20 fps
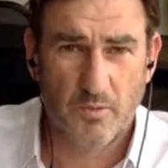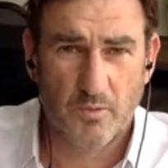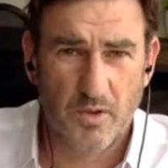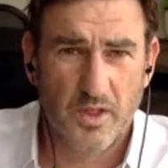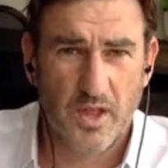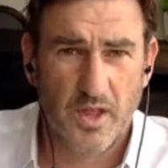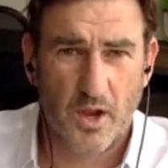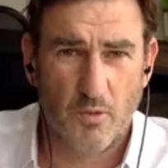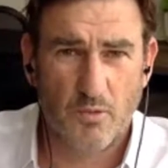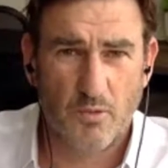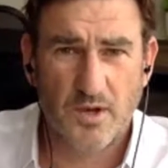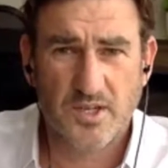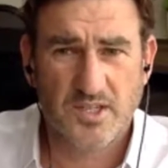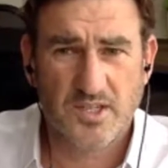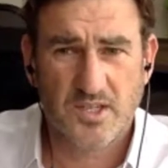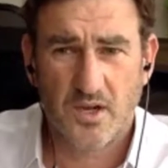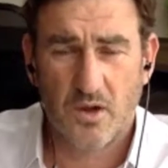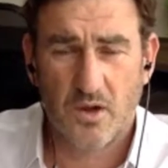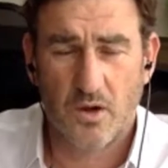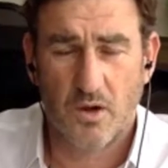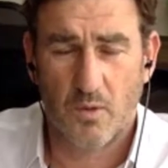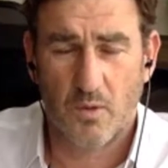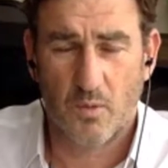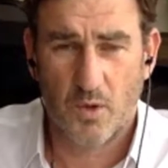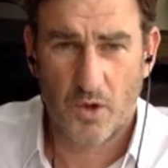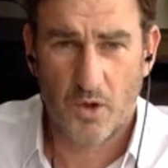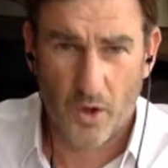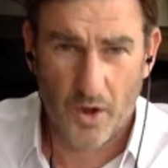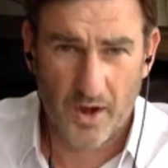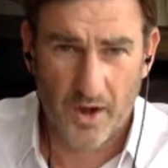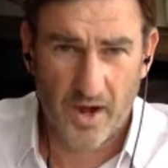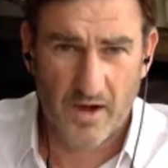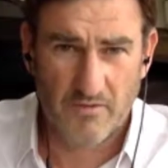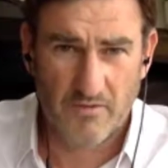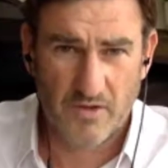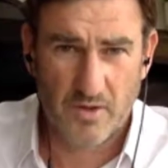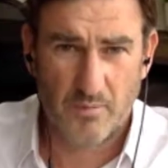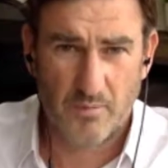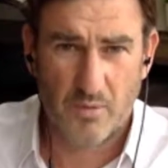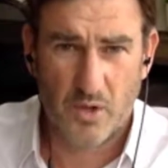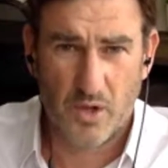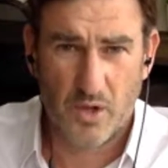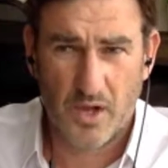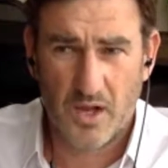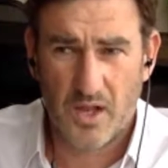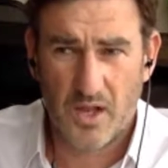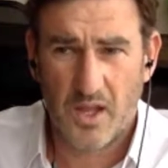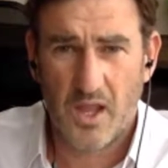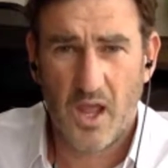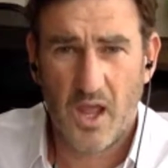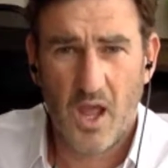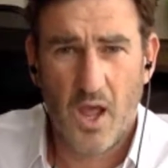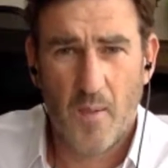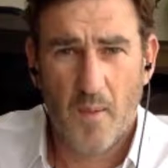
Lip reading: really at risk, we got out of completely.